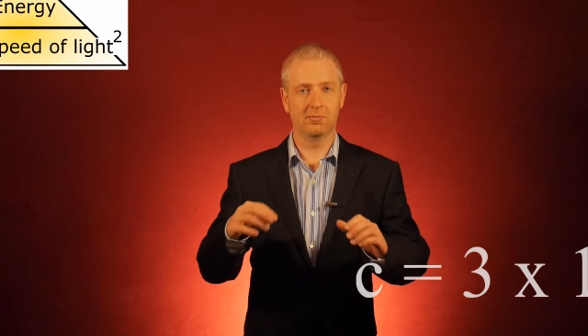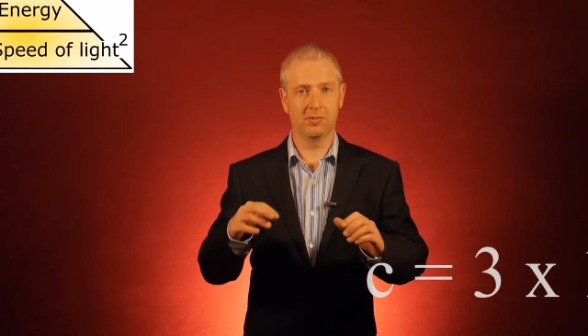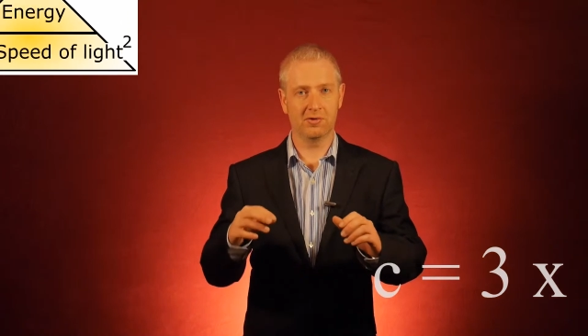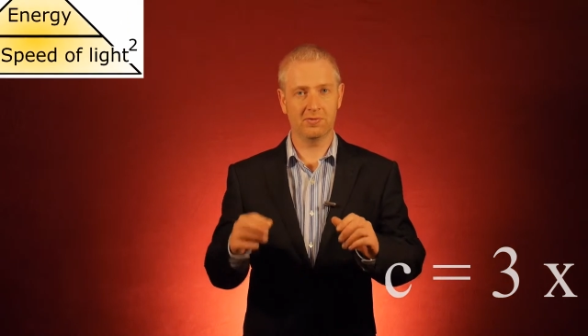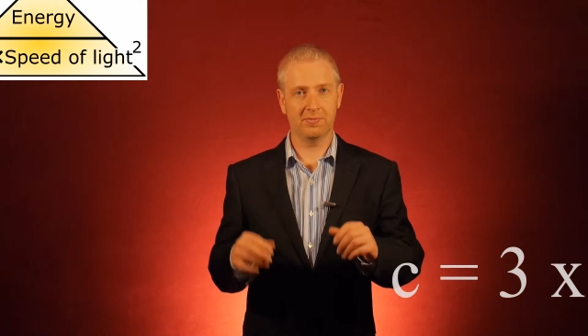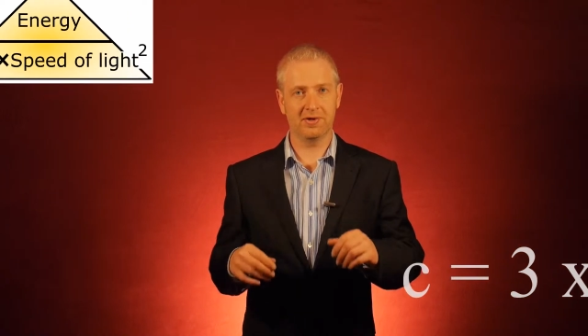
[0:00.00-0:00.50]

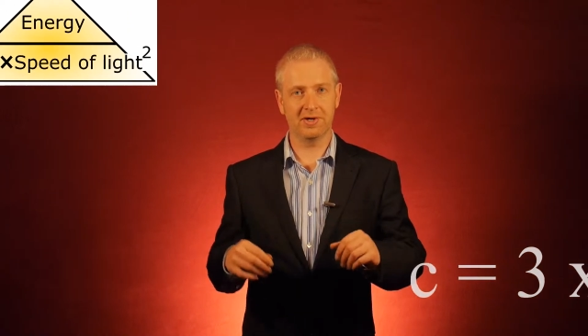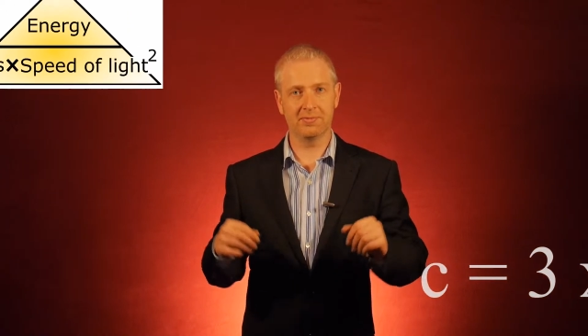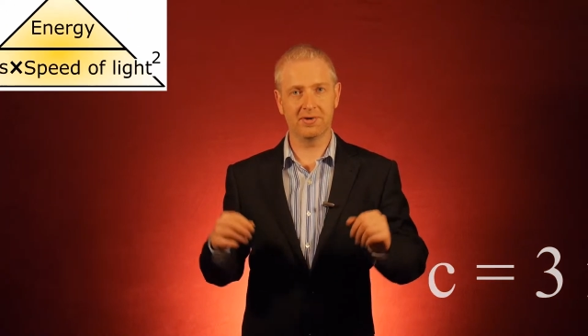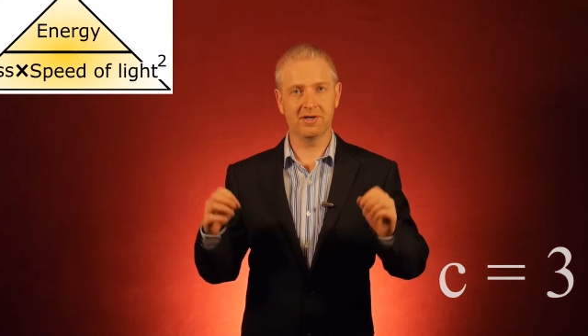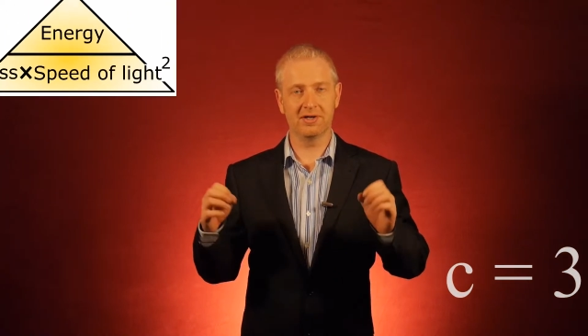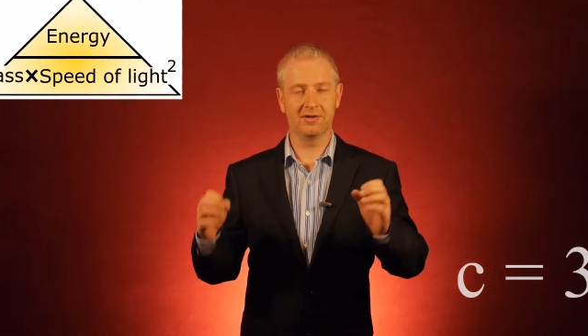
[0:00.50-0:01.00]

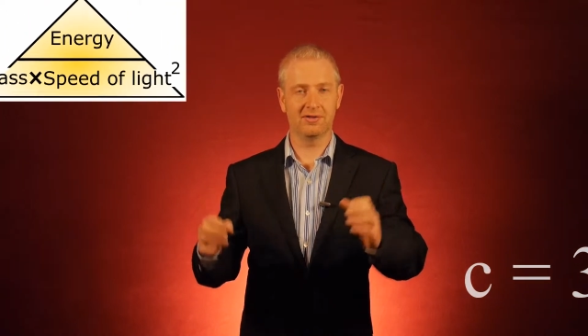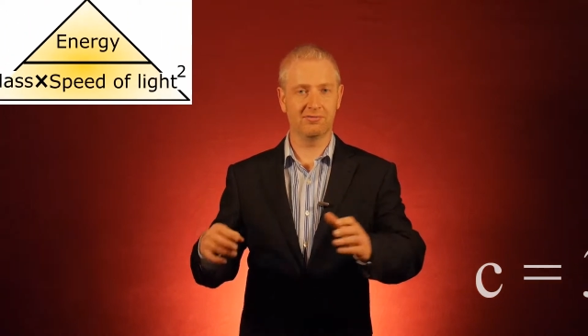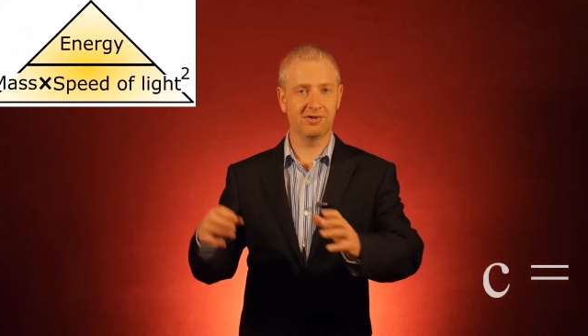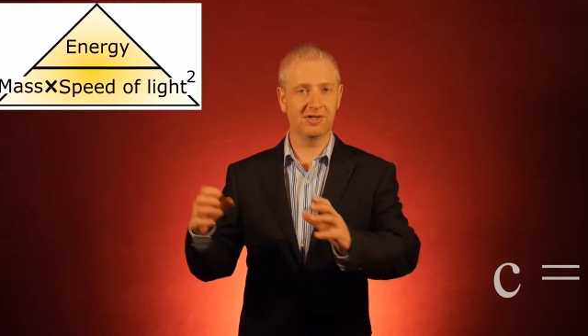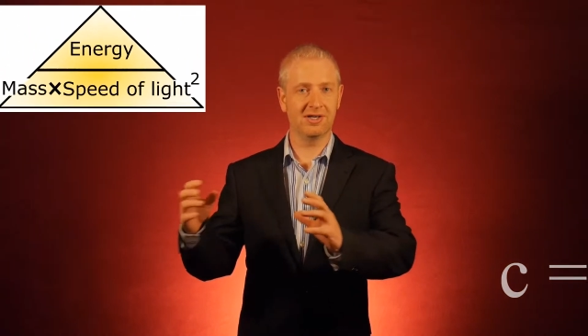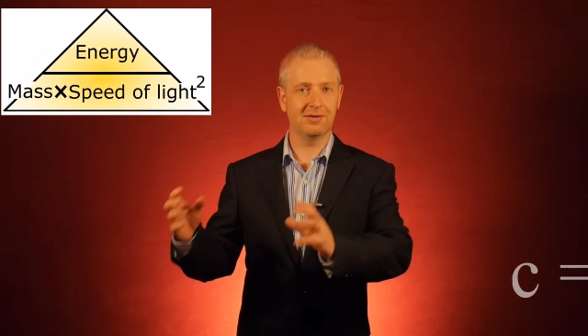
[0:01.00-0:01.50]
multiplied by
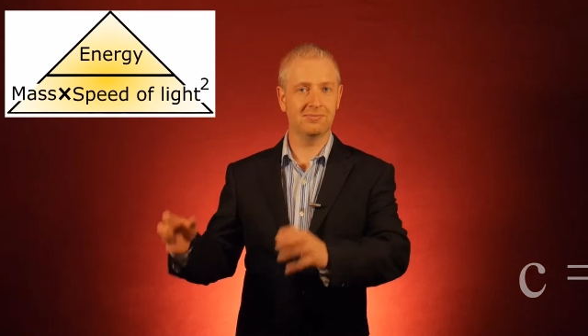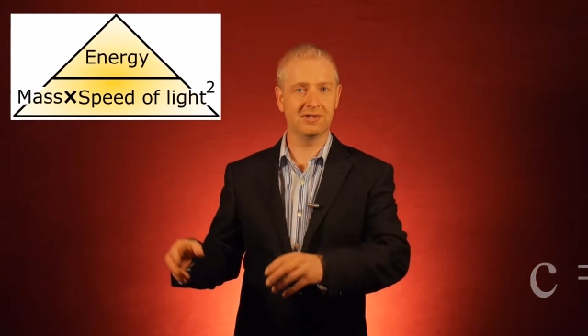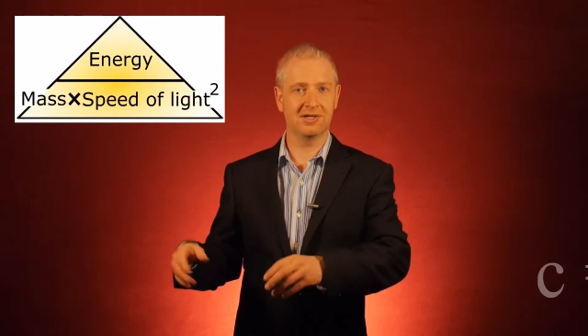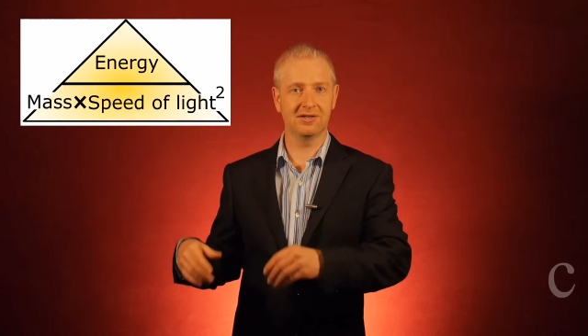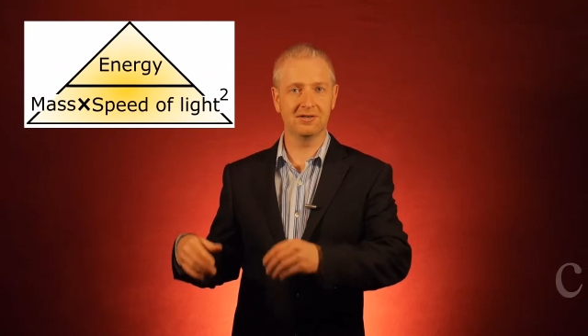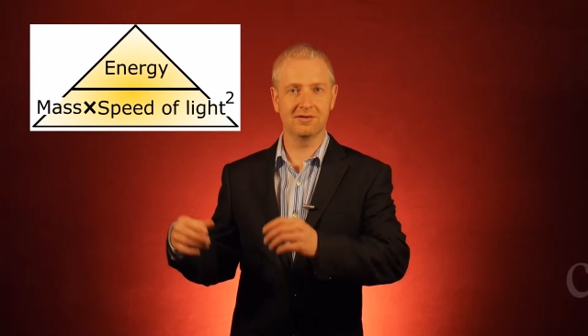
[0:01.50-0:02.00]
3 times
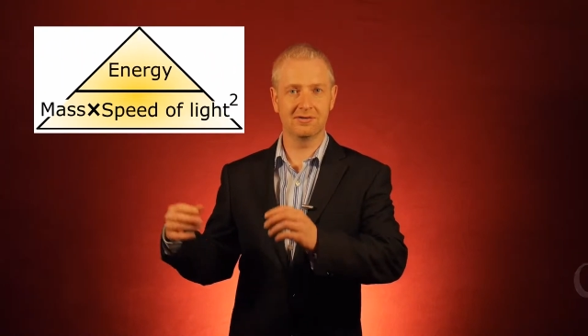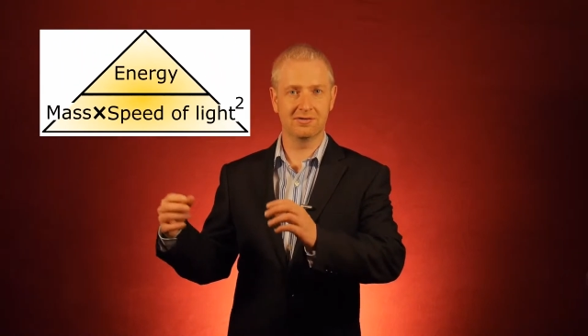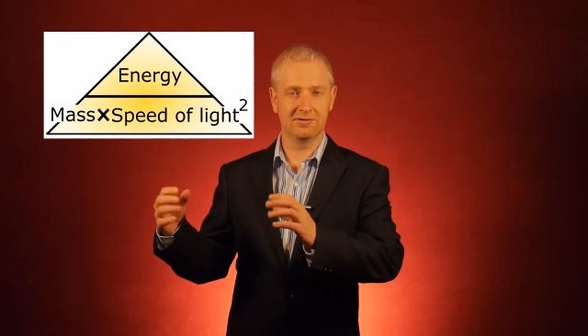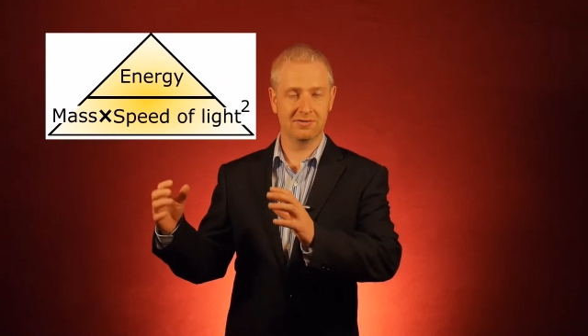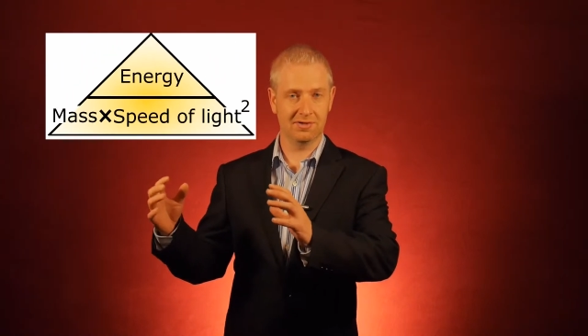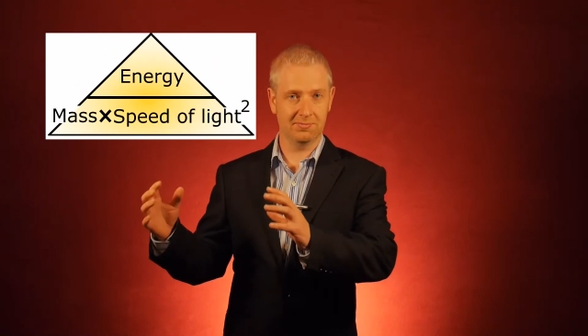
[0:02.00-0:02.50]
10
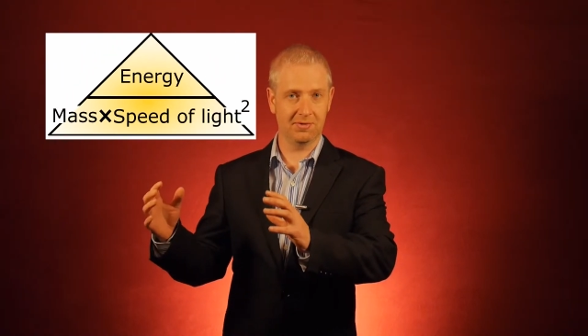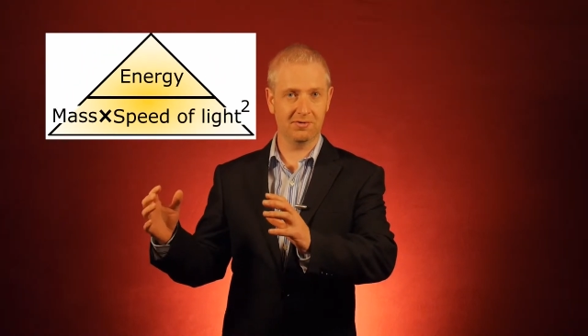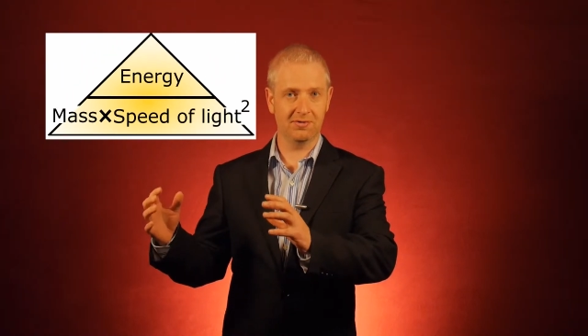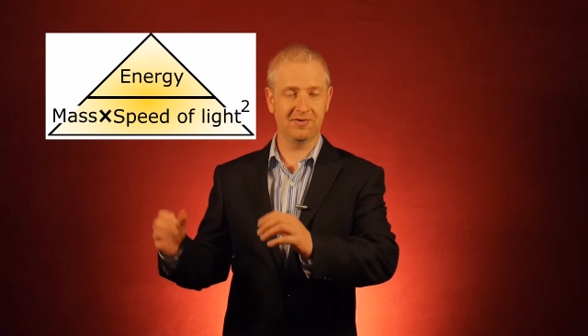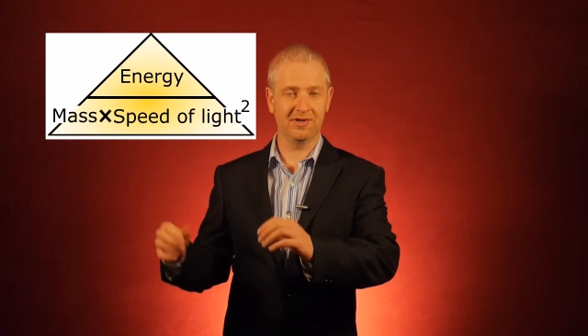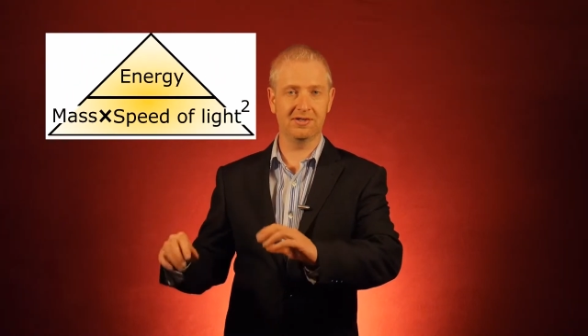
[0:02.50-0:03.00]
to the
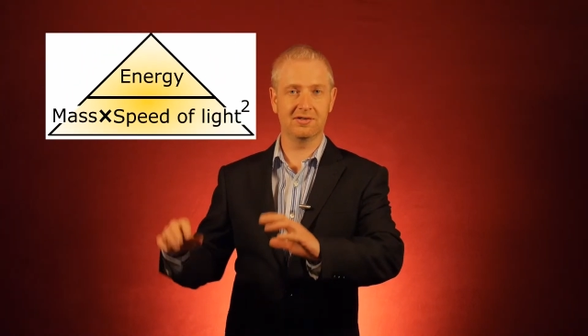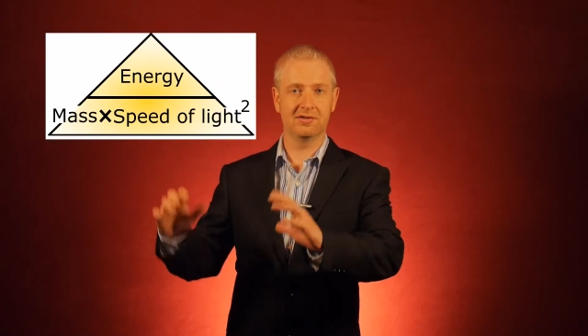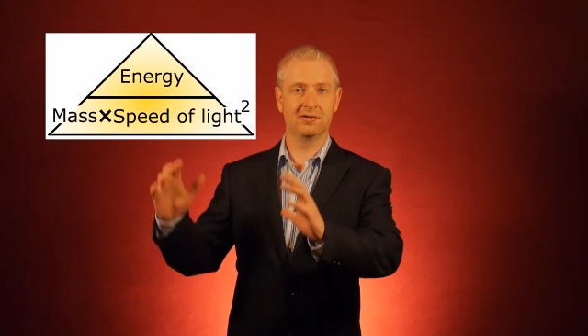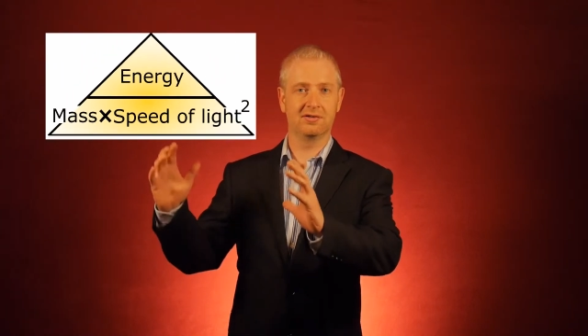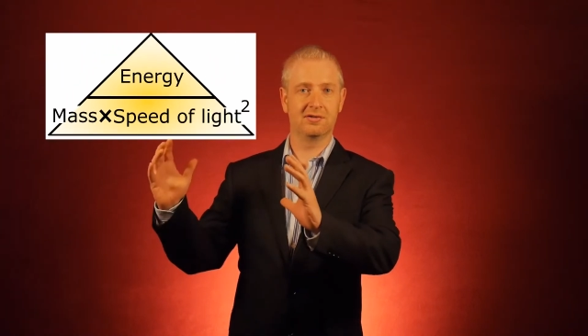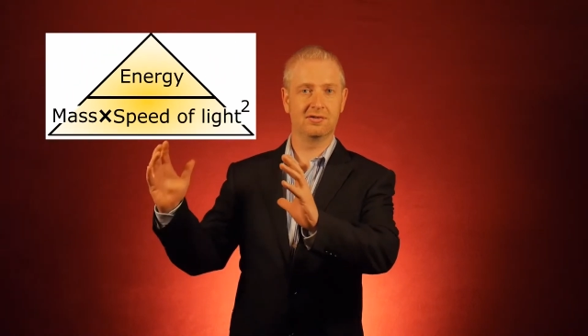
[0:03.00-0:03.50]
power of 8
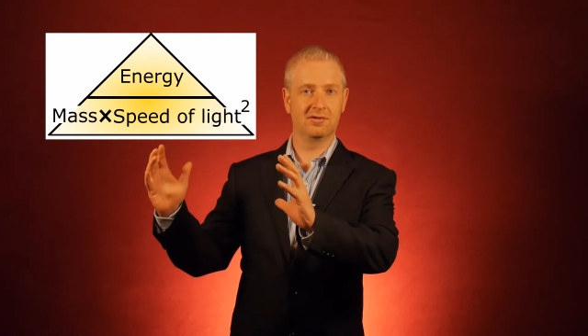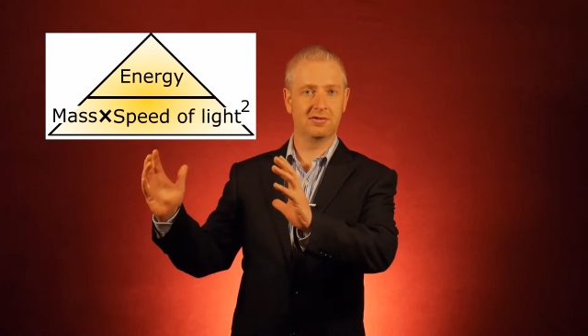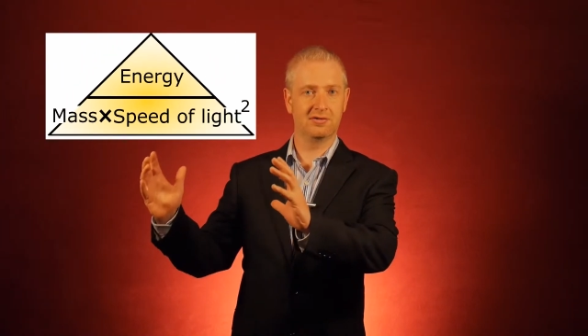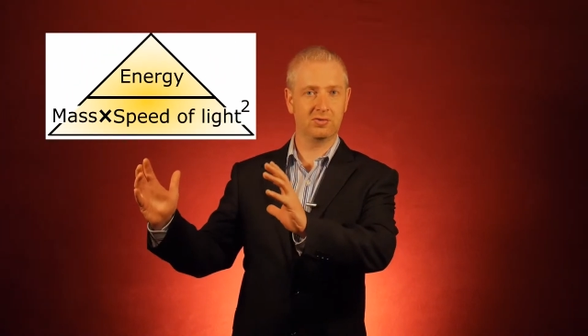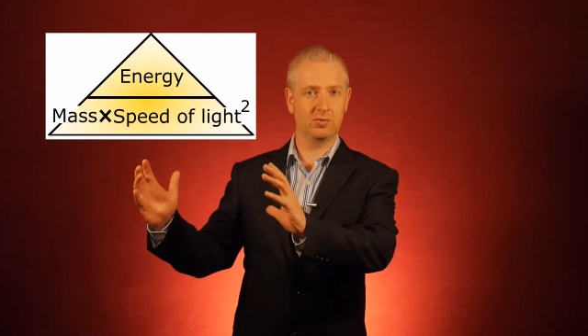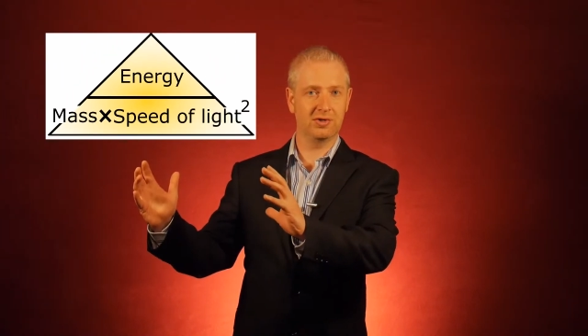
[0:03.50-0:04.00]

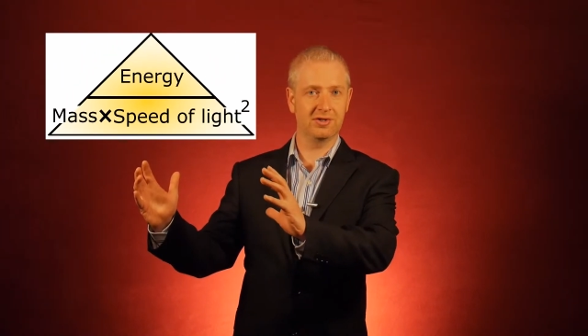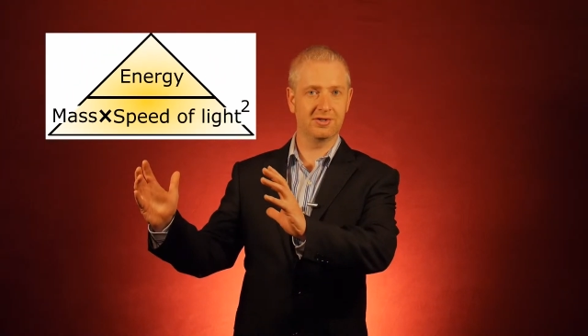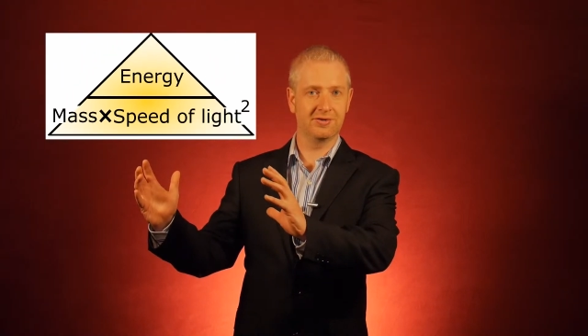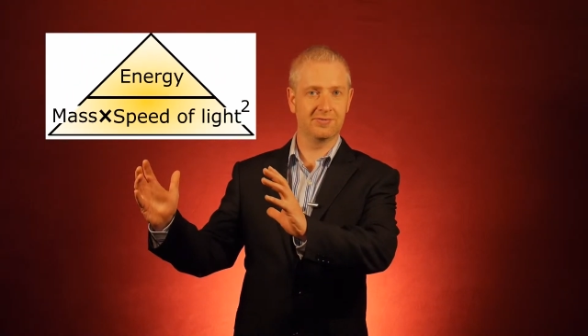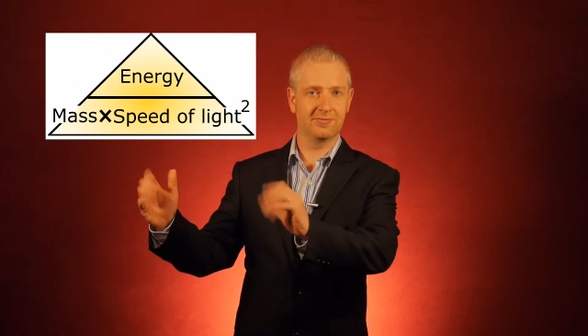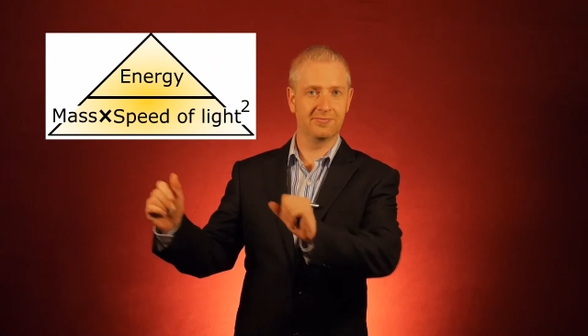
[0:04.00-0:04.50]
squared.